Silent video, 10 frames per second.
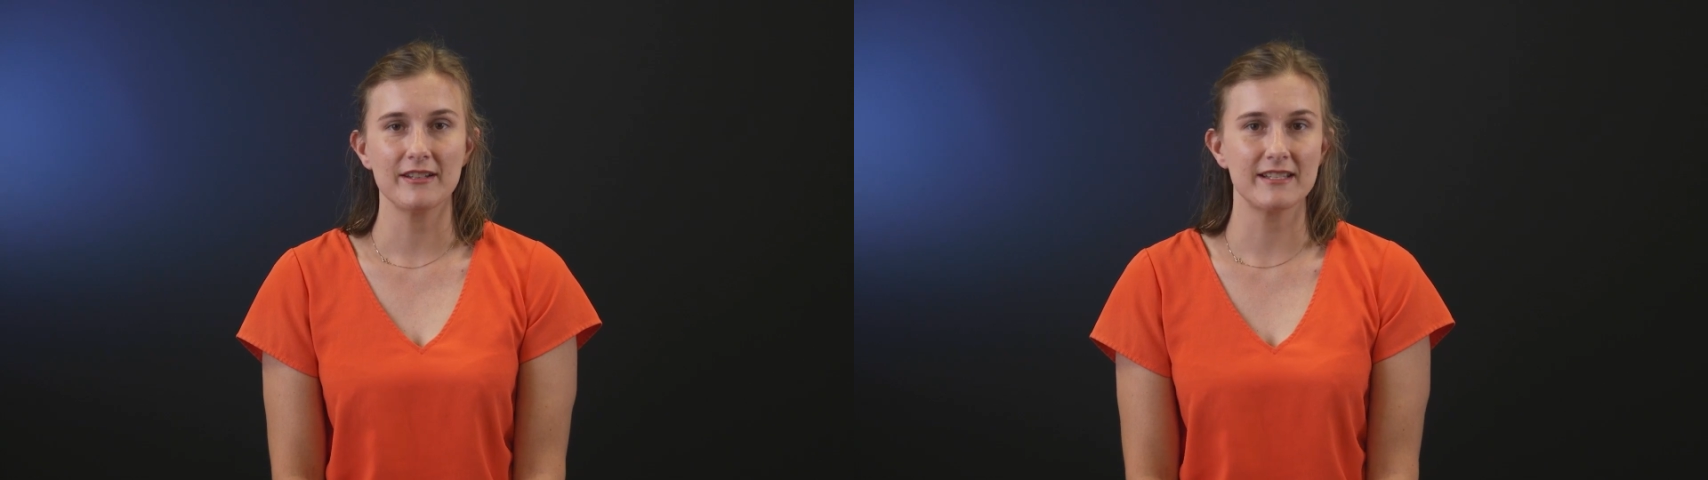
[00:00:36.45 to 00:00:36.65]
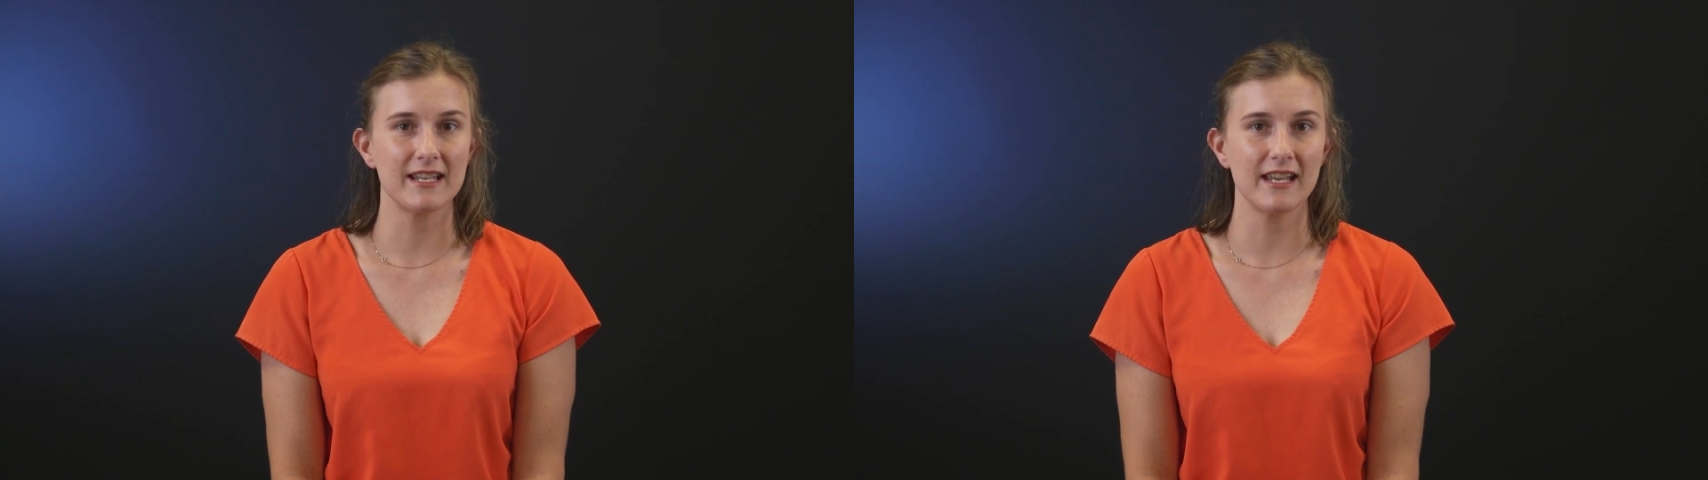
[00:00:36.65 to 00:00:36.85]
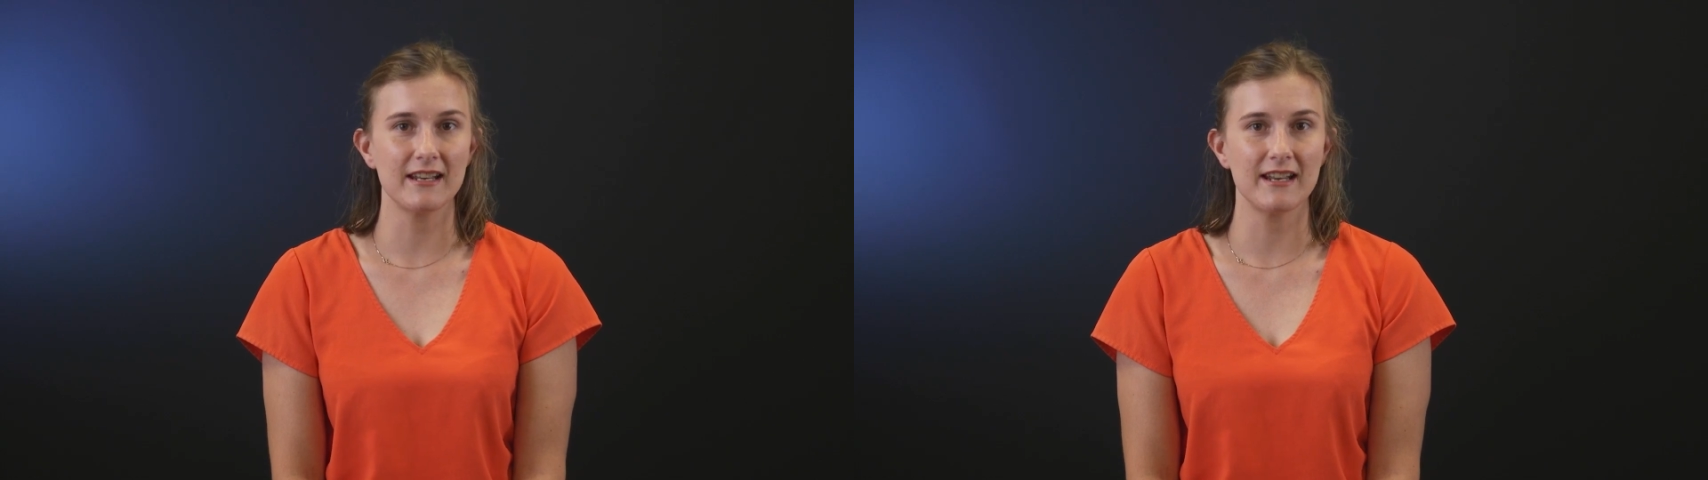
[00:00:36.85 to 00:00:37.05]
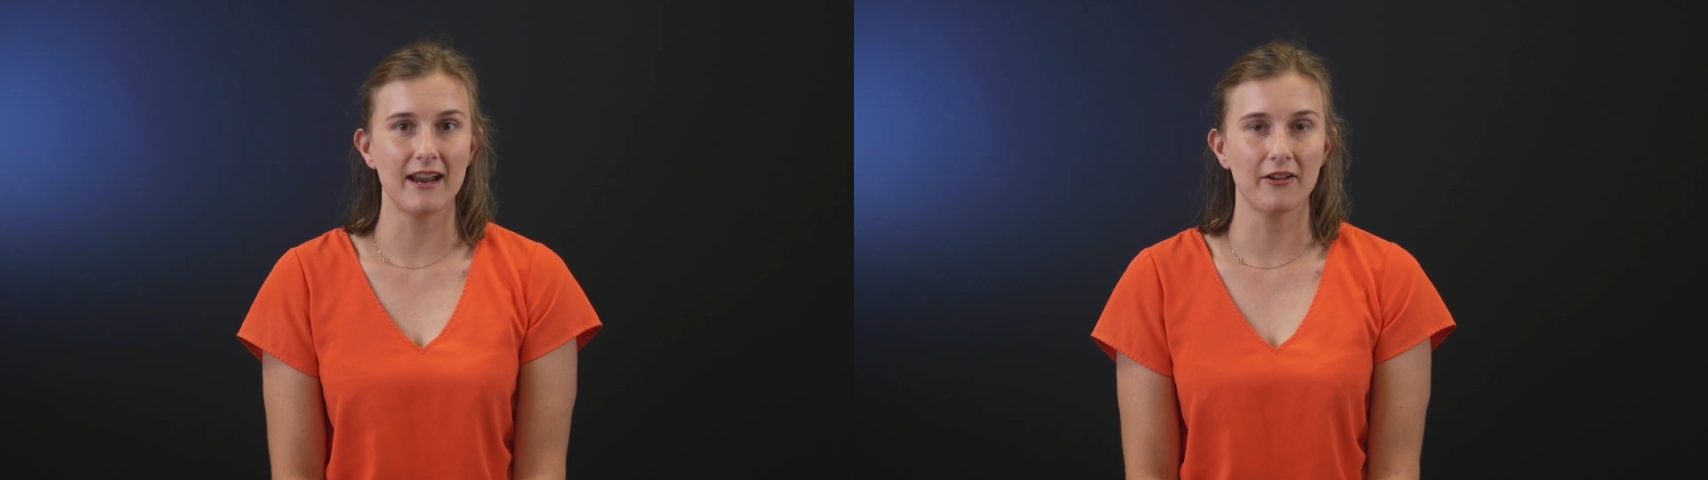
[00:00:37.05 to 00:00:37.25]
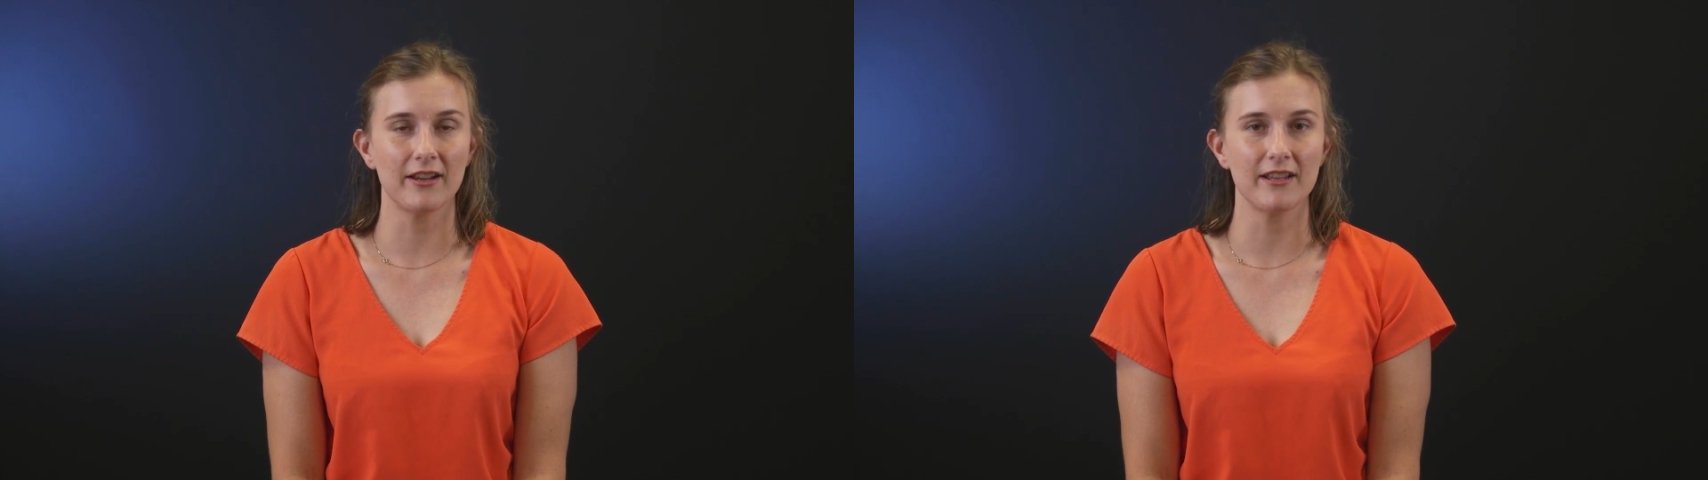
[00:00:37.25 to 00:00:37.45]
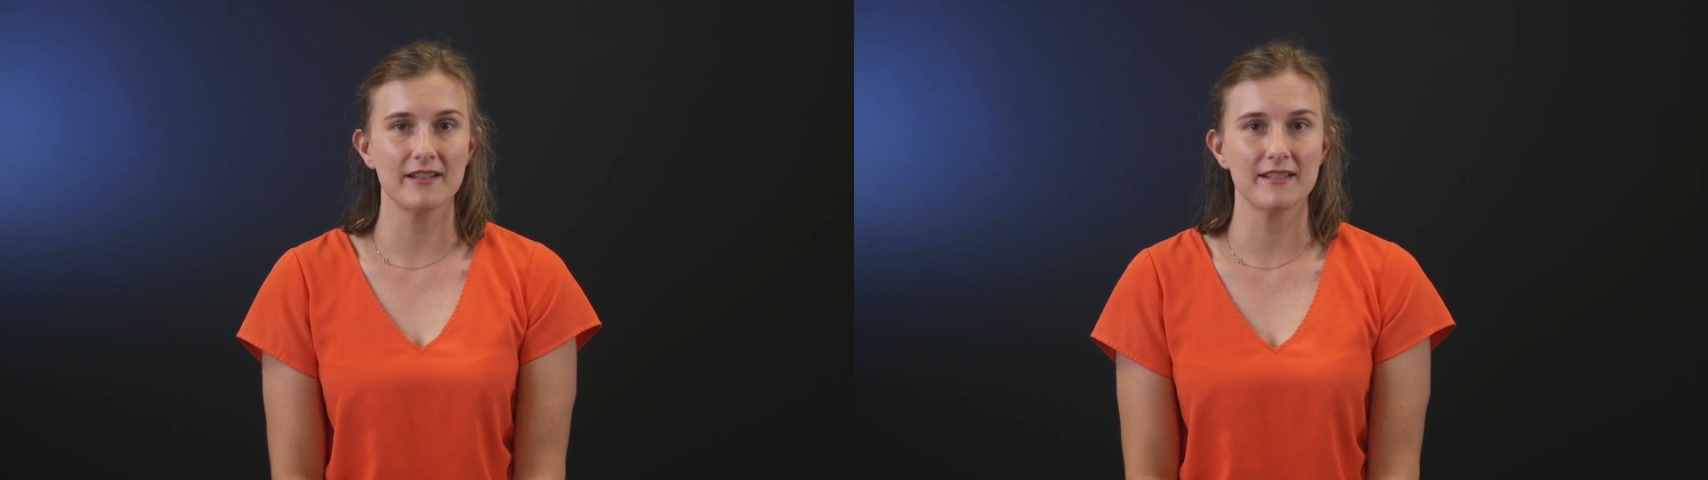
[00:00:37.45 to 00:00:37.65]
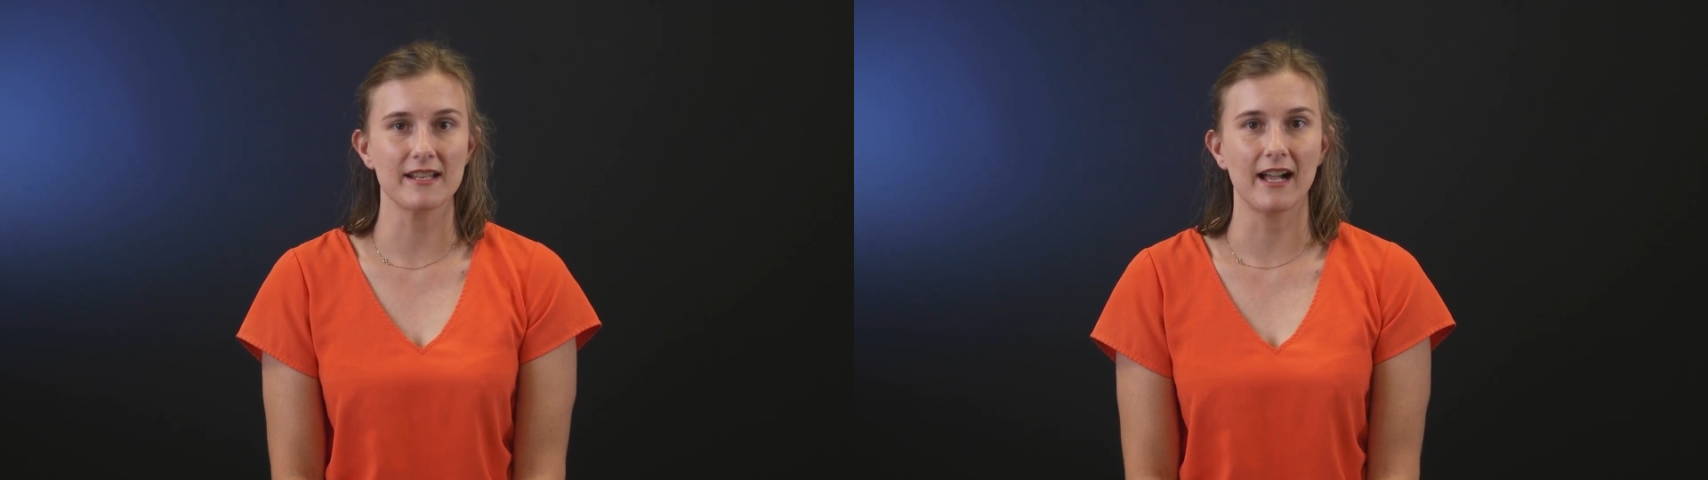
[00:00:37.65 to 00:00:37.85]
skin areas?